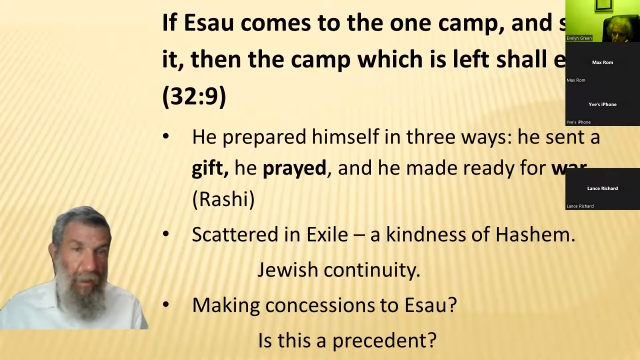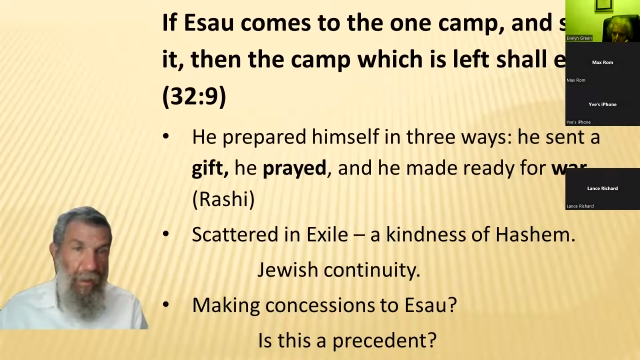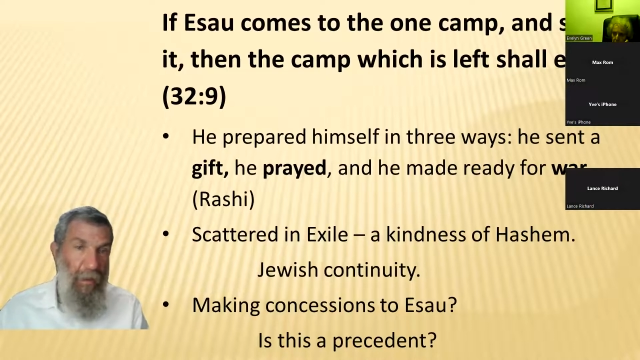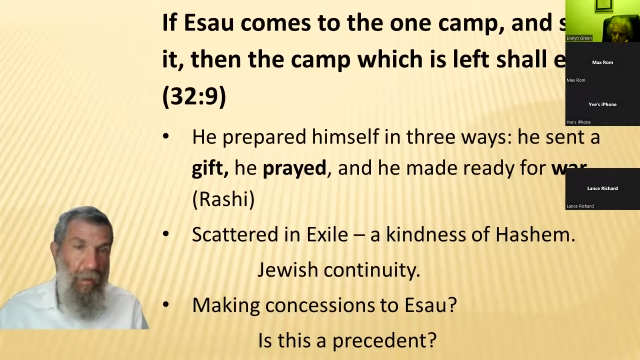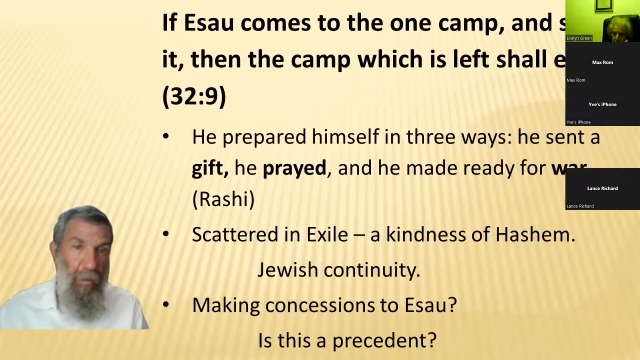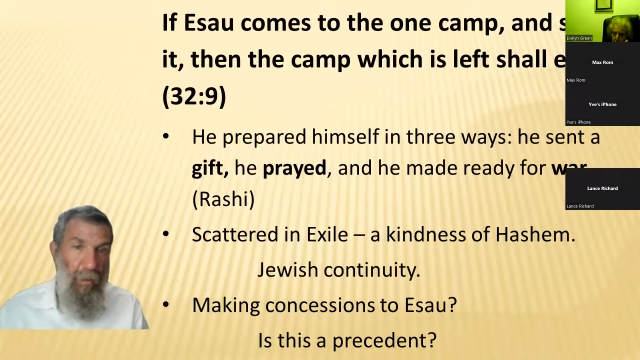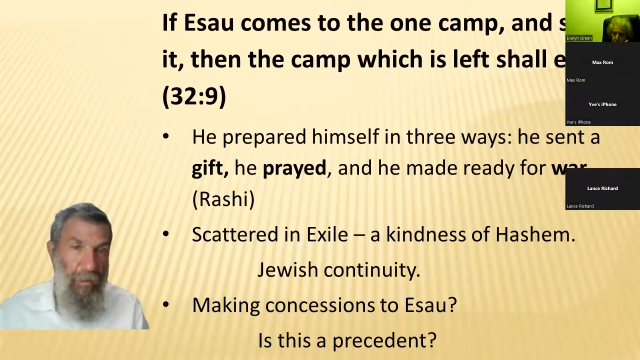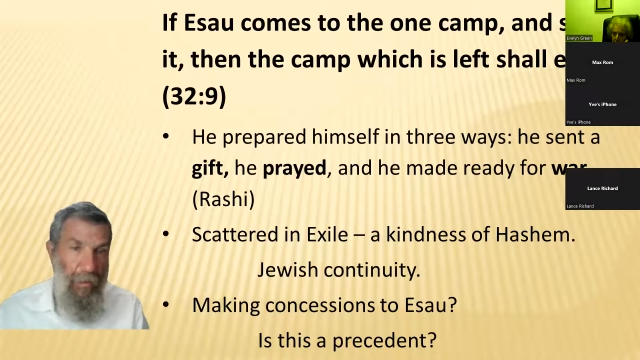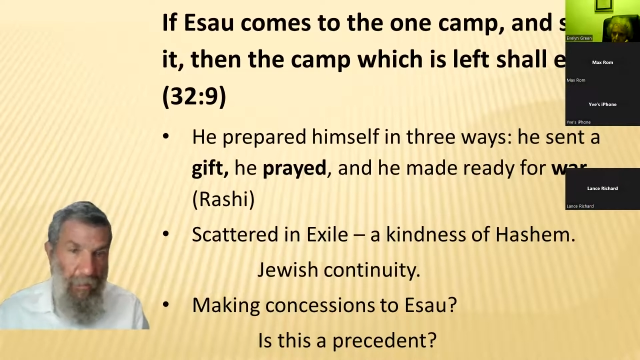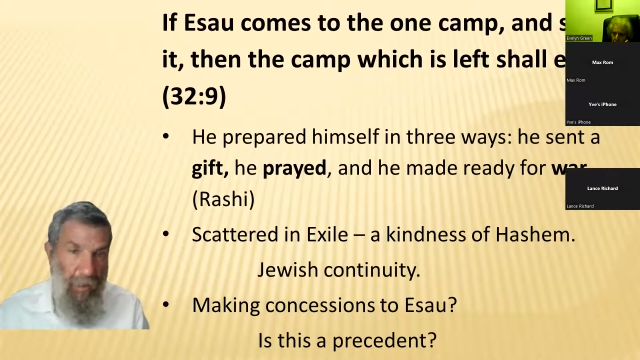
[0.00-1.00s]
he did all of
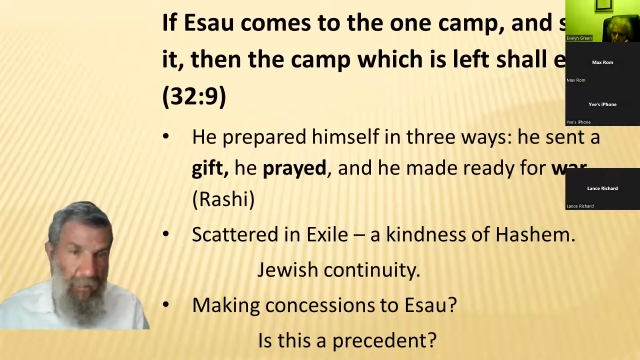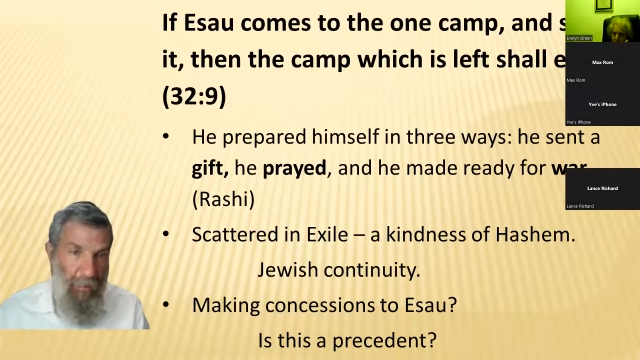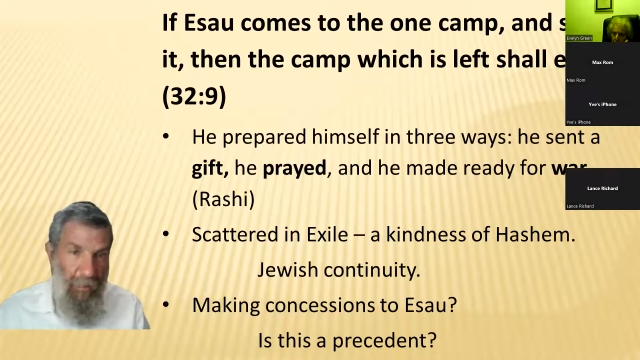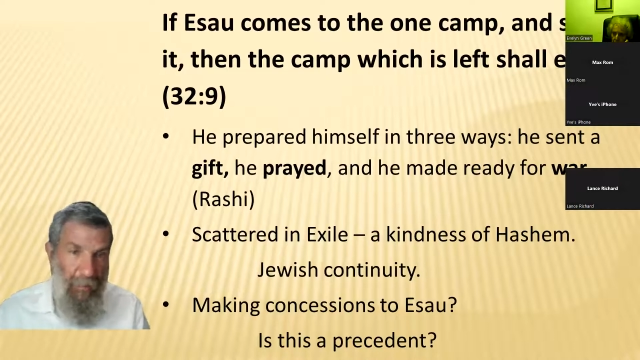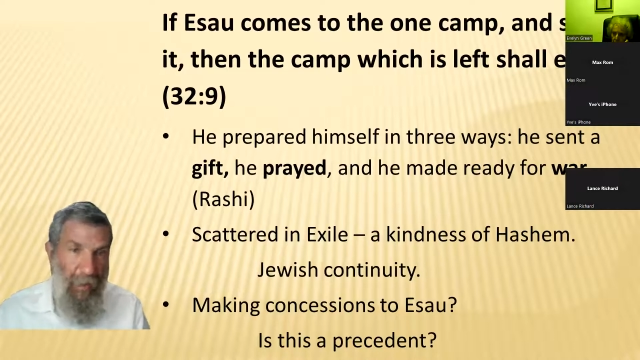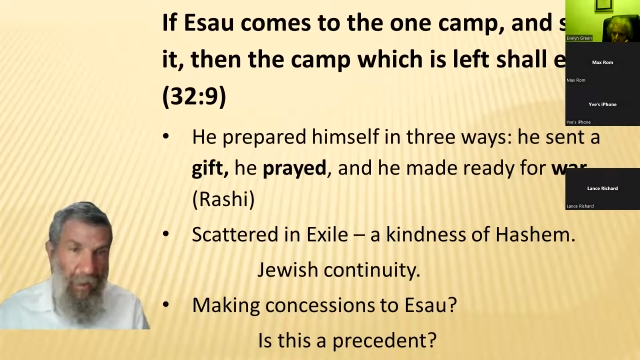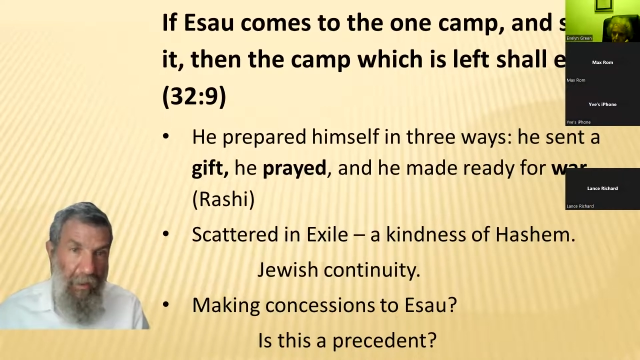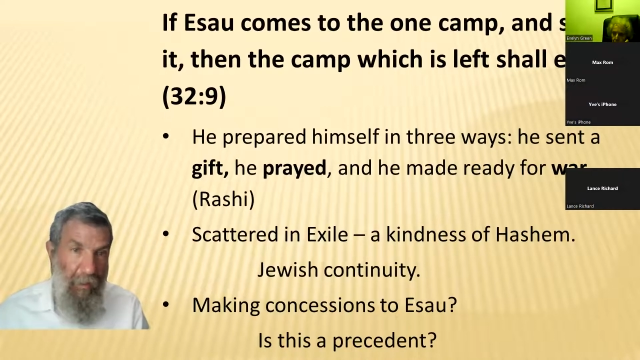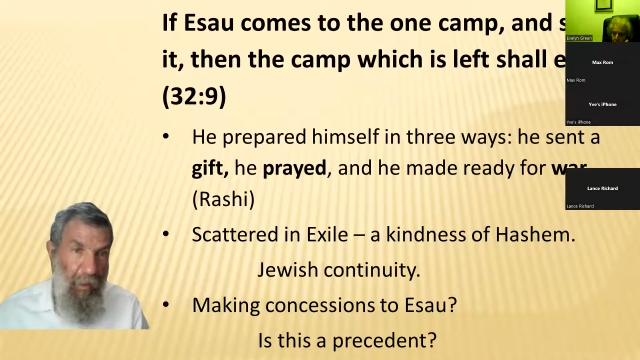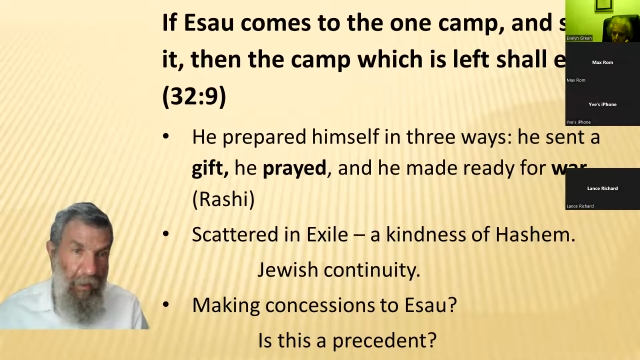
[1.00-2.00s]
the above.
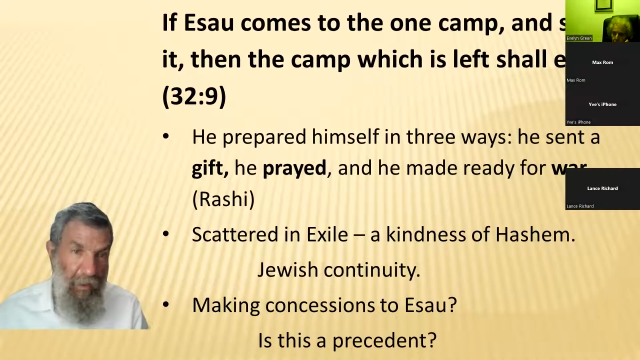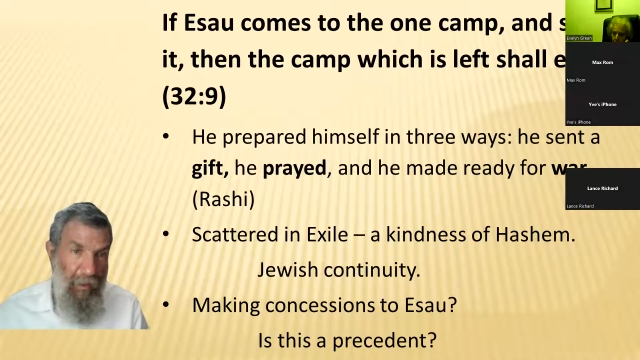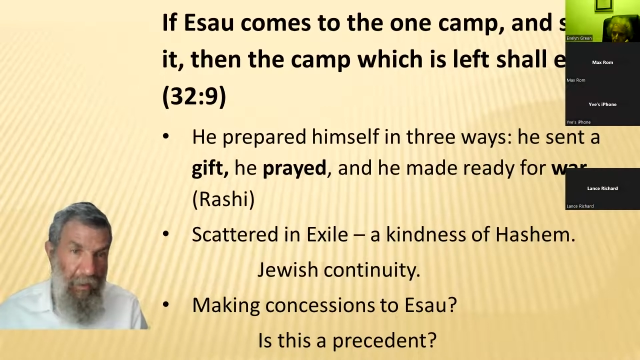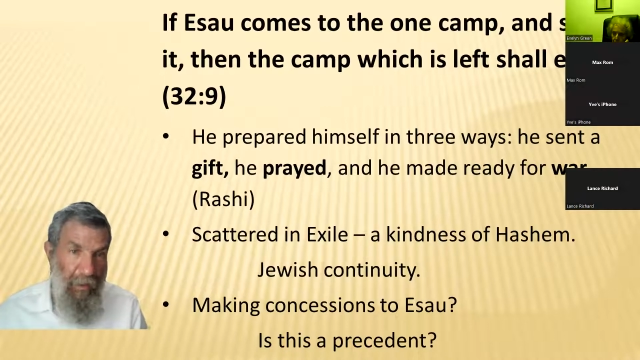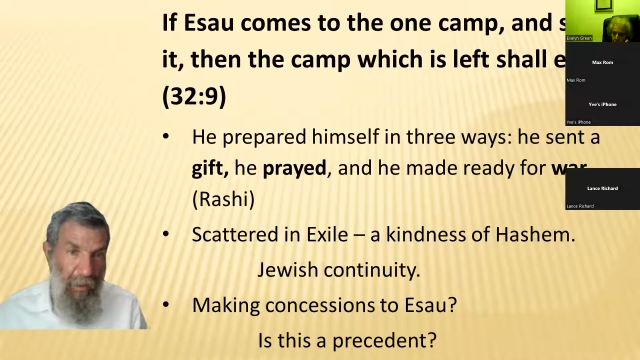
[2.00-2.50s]
He wasn't